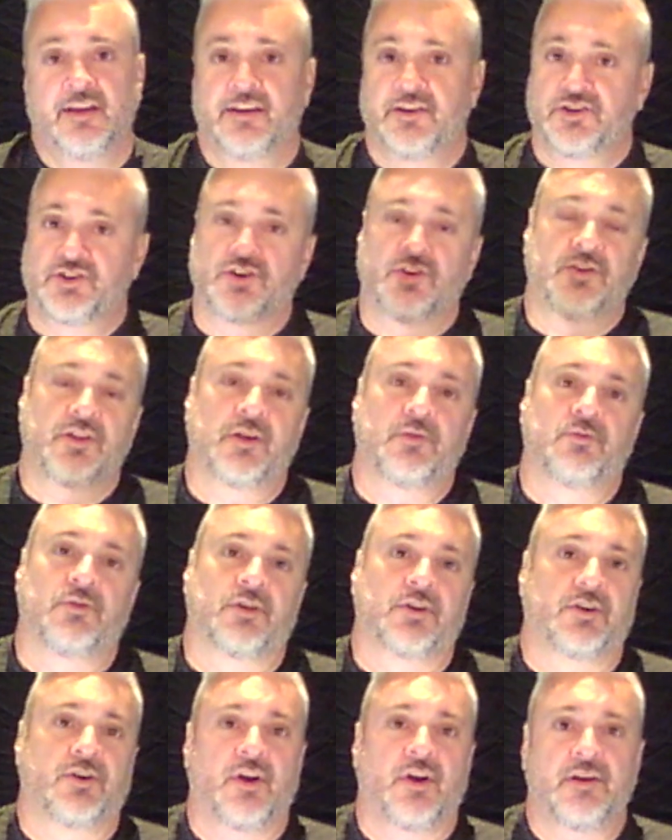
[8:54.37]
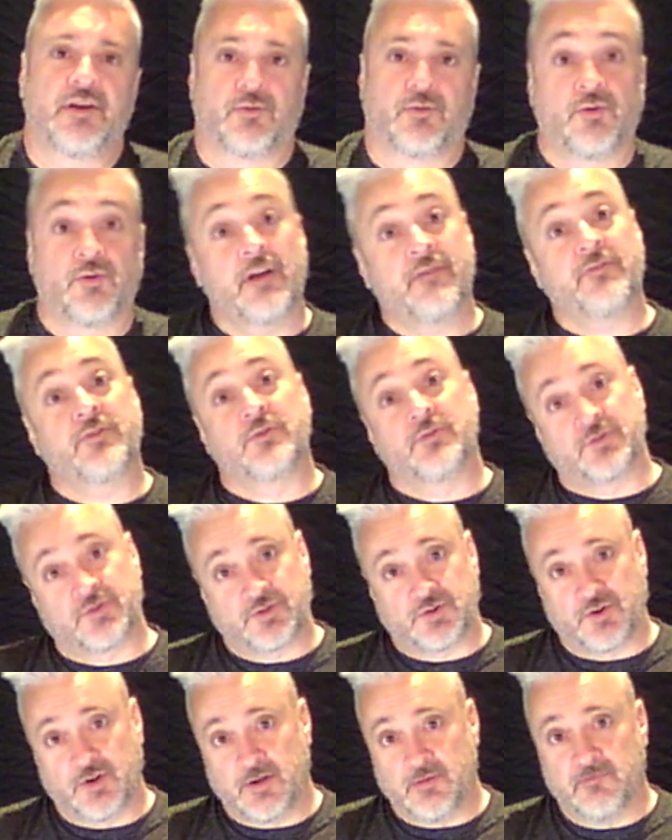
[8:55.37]
Sure, they were a great revenue
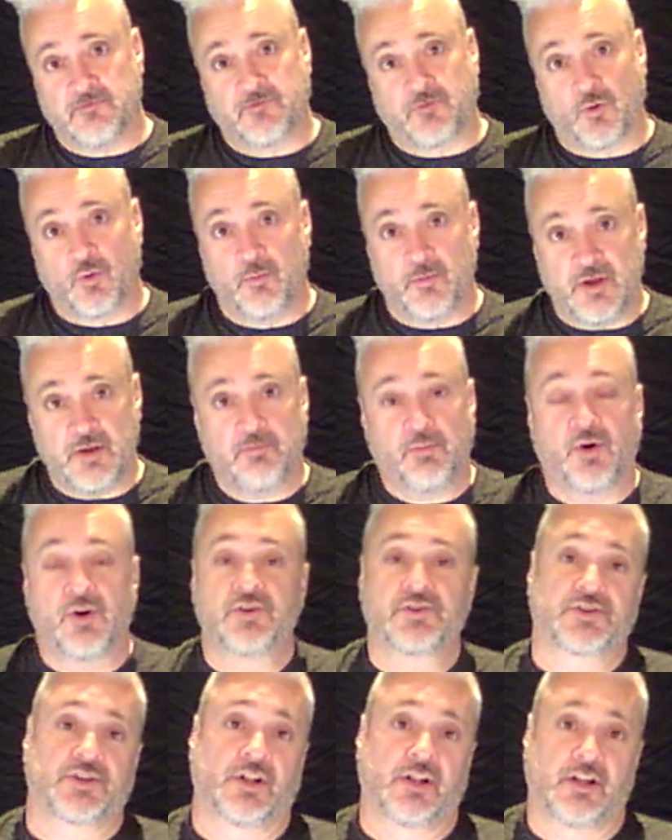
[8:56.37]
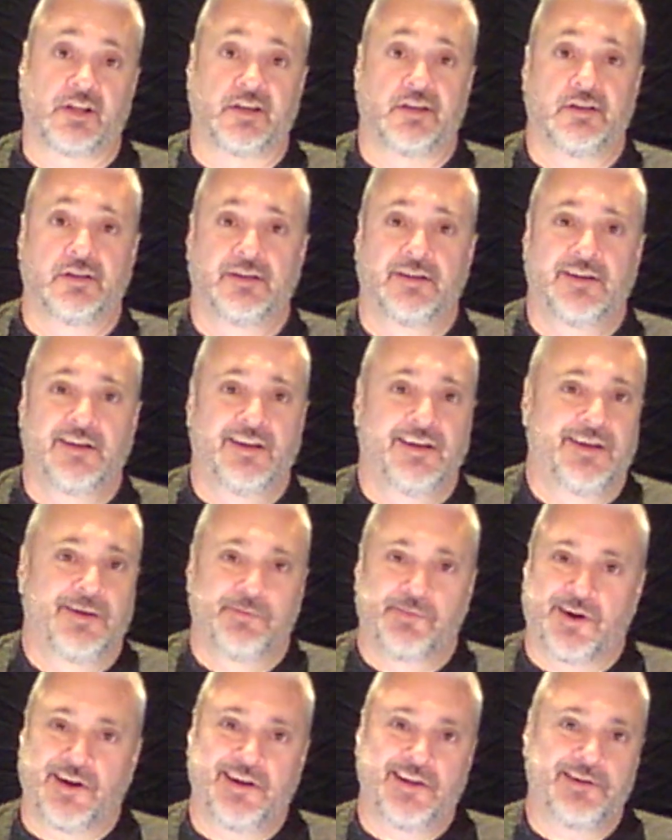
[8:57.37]
stream for me personally,
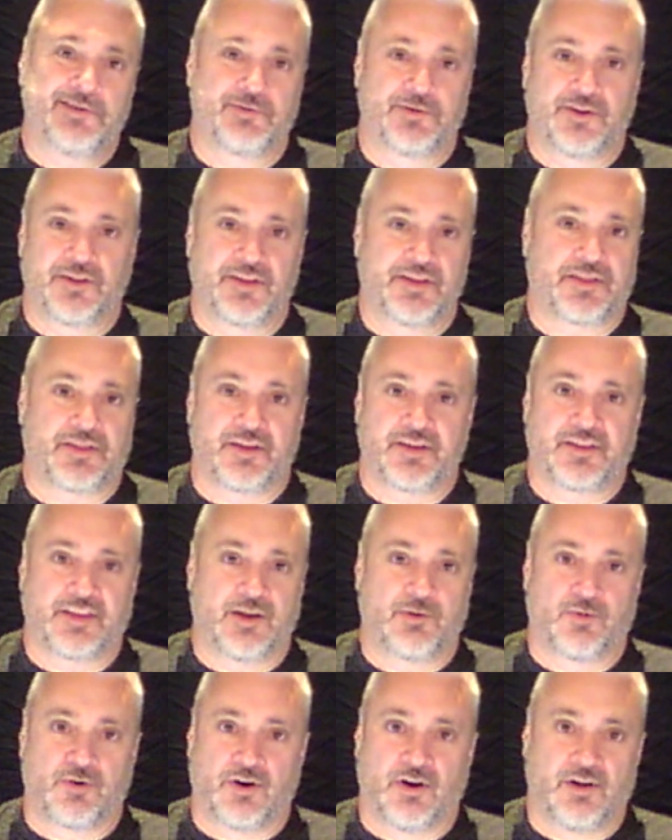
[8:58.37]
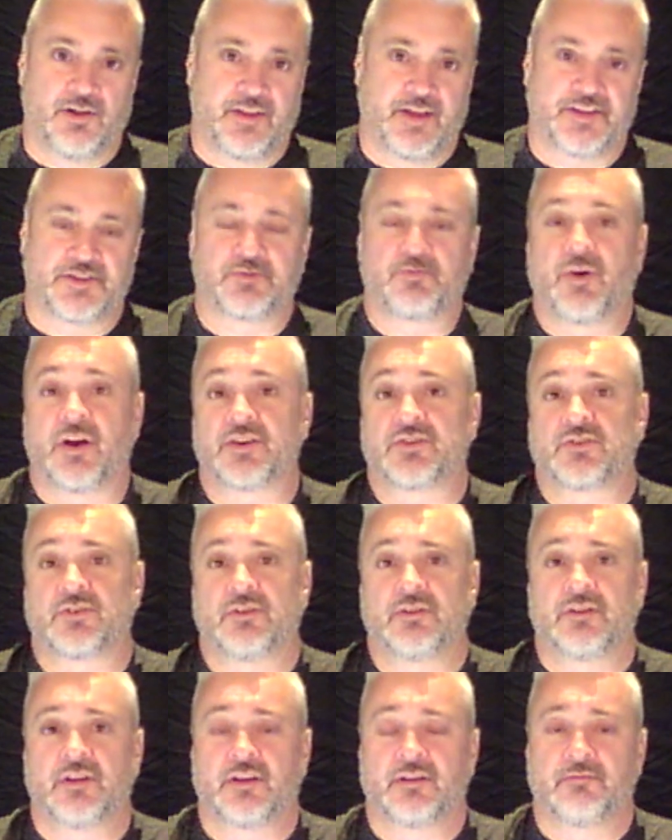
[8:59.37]
but I didn't really think they were all that
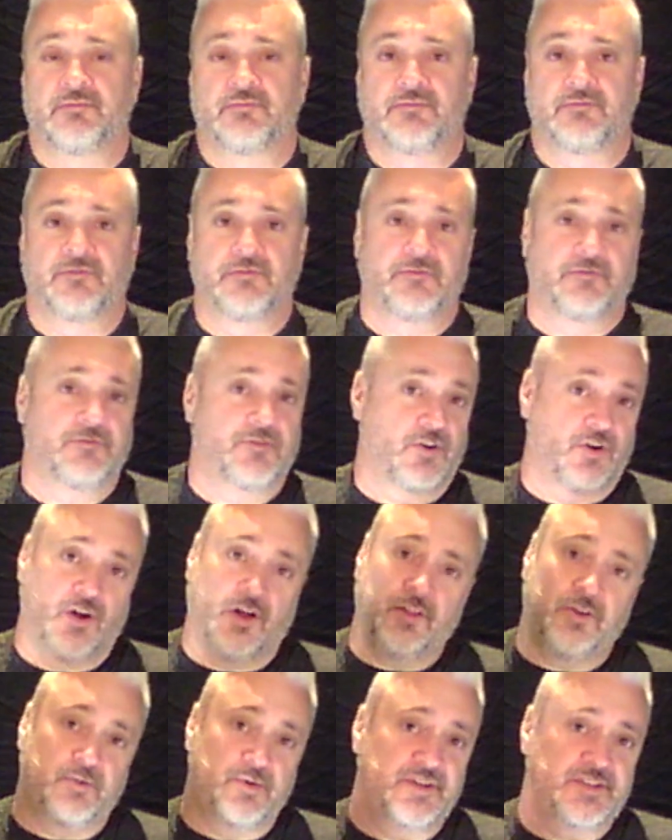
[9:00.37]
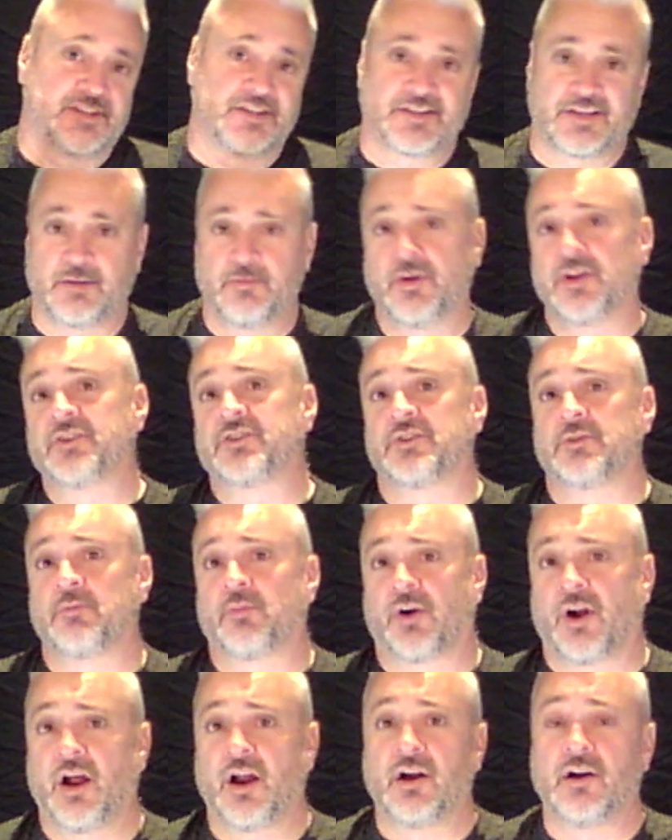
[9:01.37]
special for all the reasons I mentioned
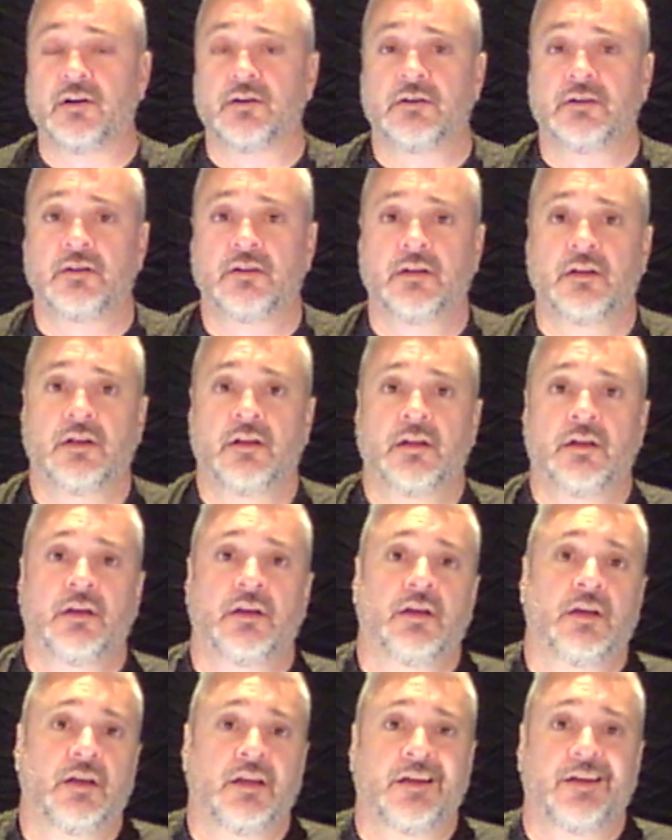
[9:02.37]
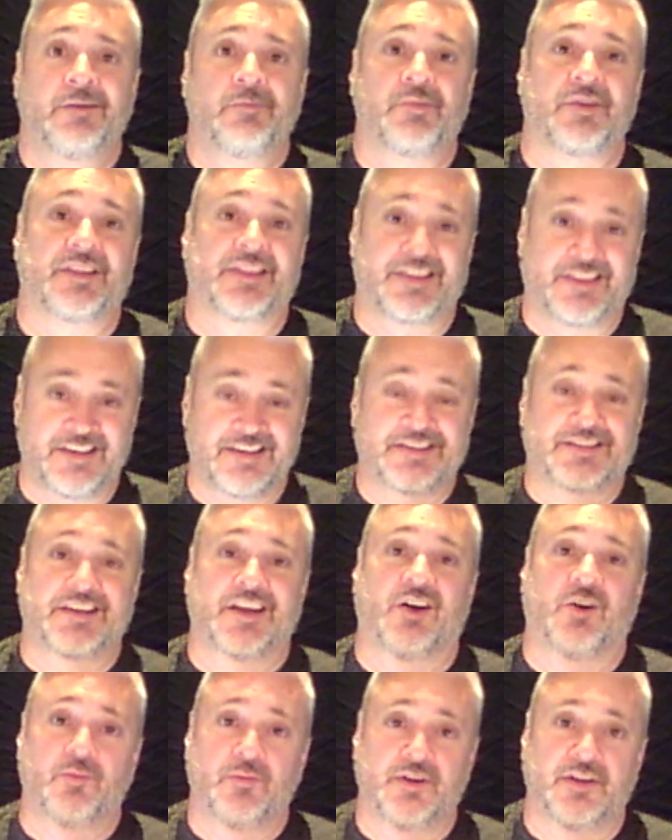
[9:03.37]
prior. But this
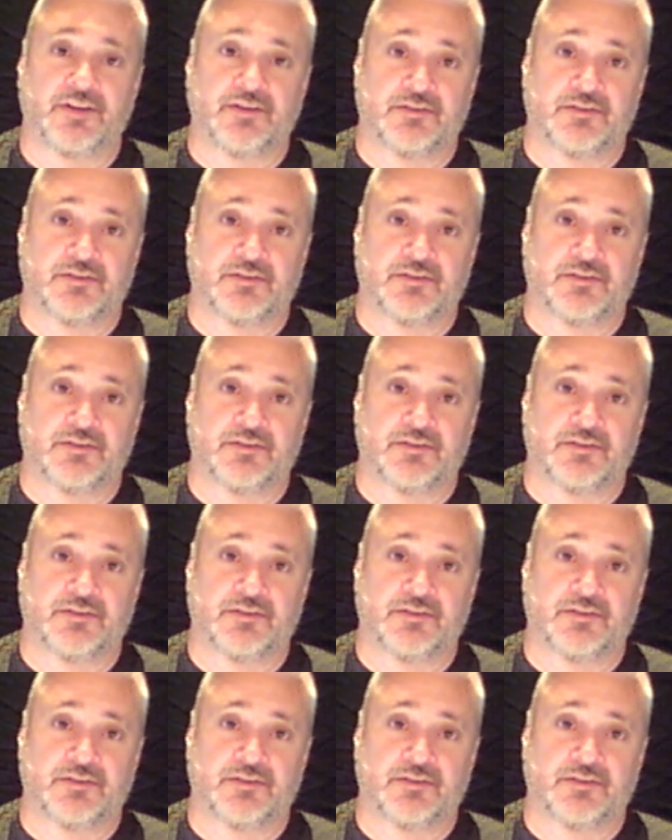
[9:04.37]
helmet